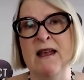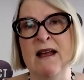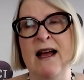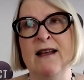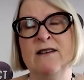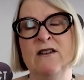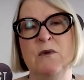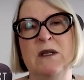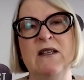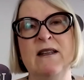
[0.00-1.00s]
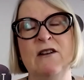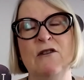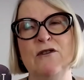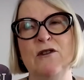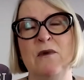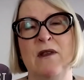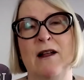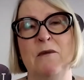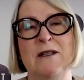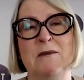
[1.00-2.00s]
And we see that also with the
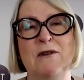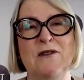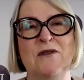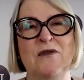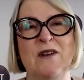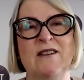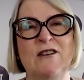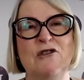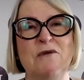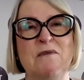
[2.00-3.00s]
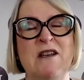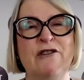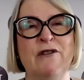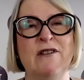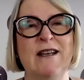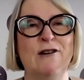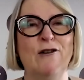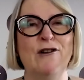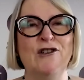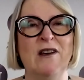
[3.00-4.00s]
help, I suppose, of social media and
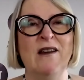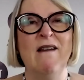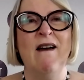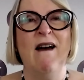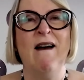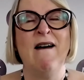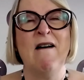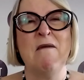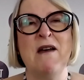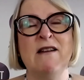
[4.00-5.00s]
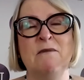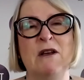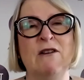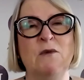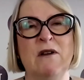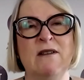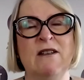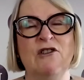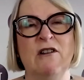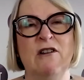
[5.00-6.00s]
technology. And because we are
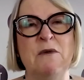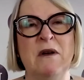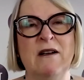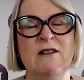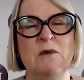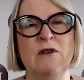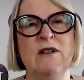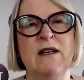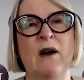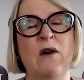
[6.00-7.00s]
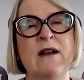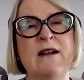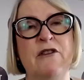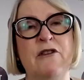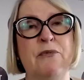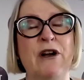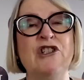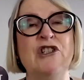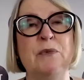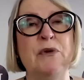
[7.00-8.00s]
such a globalized world now, that the
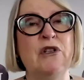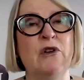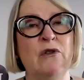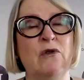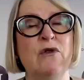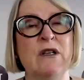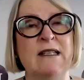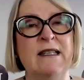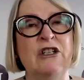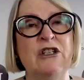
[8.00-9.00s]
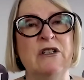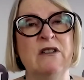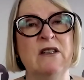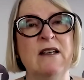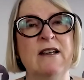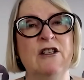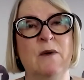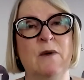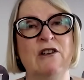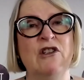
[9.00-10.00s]
pressure put on organizations to
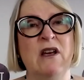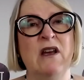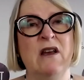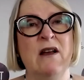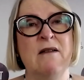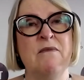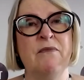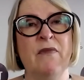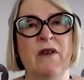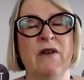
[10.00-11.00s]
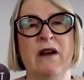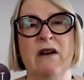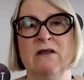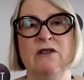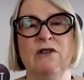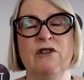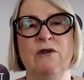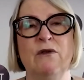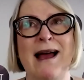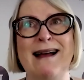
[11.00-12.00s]
actually,
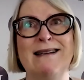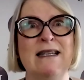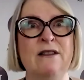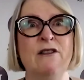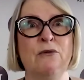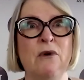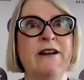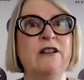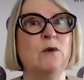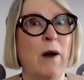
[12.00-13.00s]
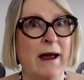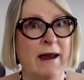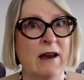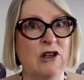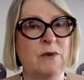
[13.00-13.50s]
to act in the right way, shall